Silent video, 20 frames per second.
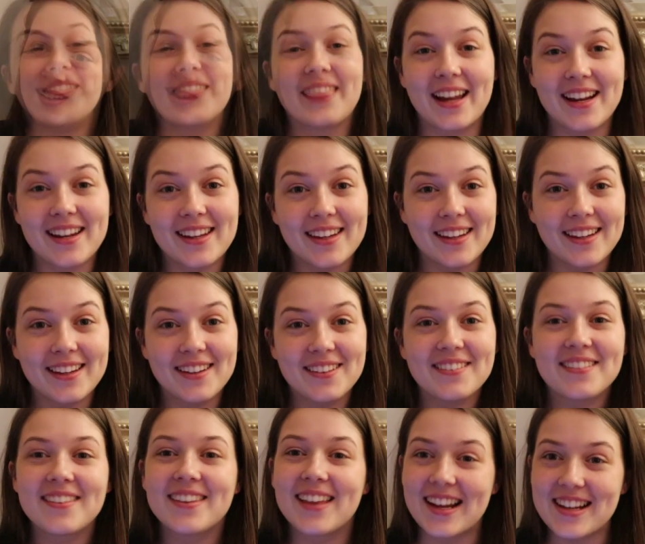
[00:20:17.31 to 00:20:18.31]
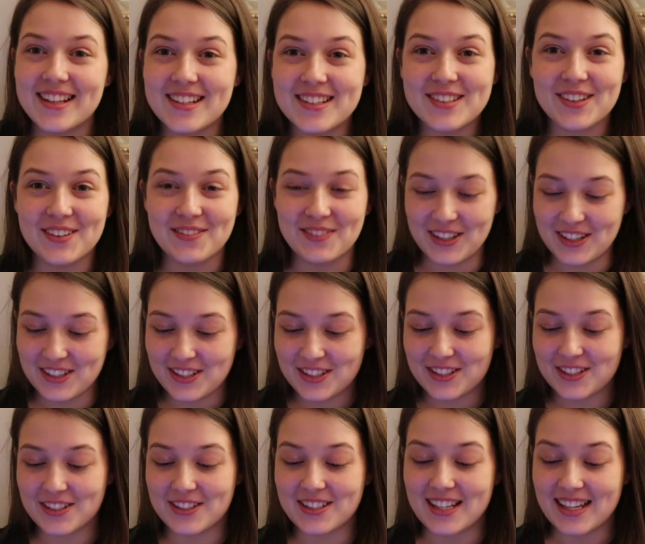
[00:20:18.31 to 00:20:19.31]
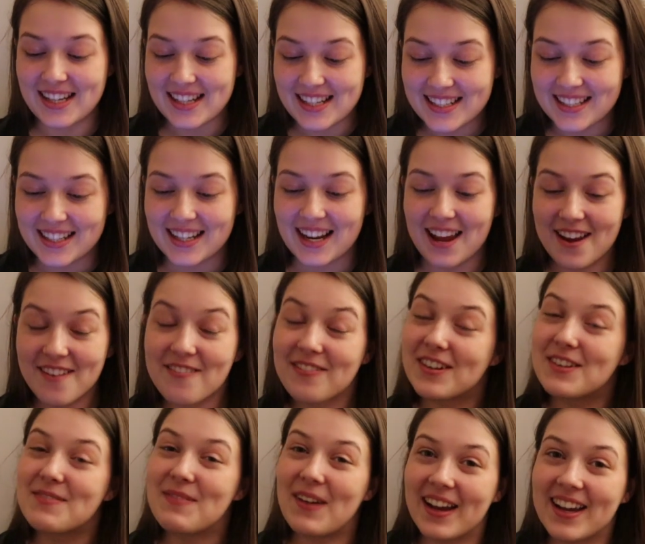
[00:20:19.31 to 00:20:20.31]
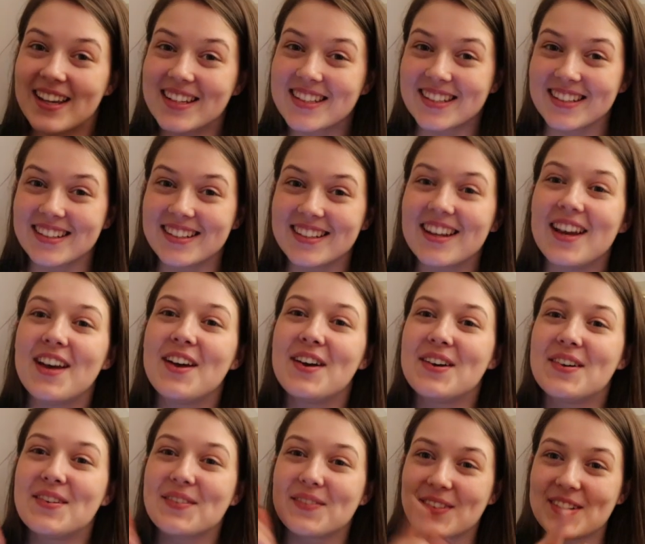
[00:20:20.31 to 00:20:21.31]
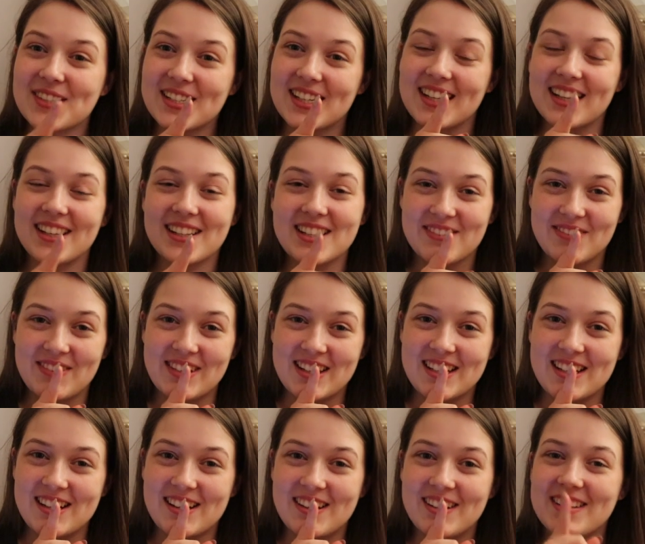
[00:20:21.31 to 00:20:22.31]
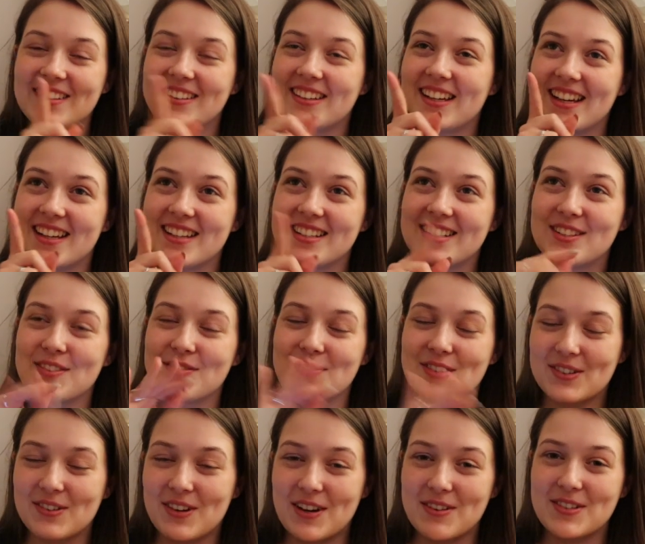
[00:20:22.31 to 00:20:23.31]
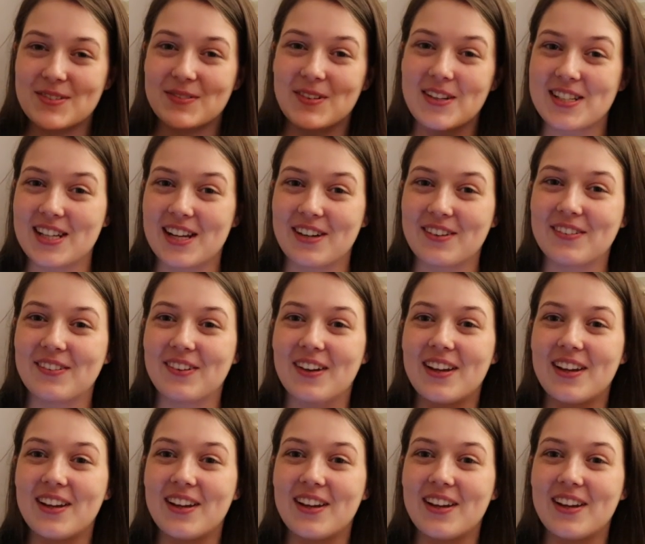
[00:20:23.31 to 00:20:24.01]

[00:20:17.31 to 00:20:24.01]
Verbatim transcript: Thank you so much to each and every person watching this video that has subscribed to my channel.